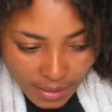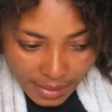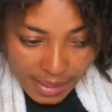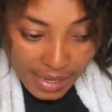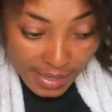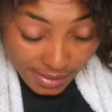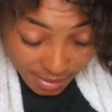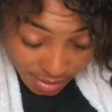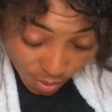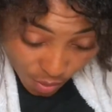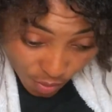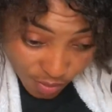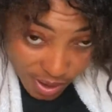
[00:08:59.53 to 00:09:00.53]
guys,
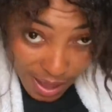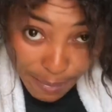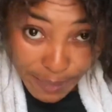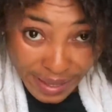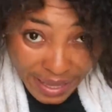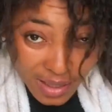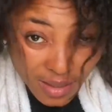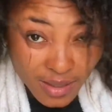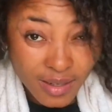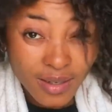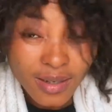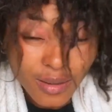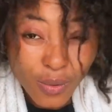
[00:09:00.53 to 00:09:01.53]
so I'm back
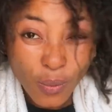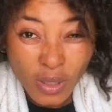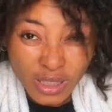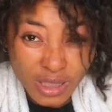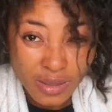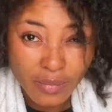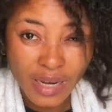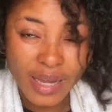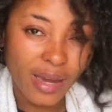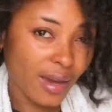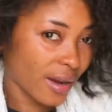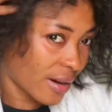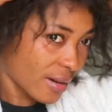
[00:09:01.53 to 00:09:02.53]
washing my
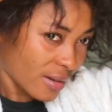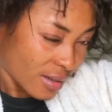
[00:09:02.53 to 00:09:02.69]
hair.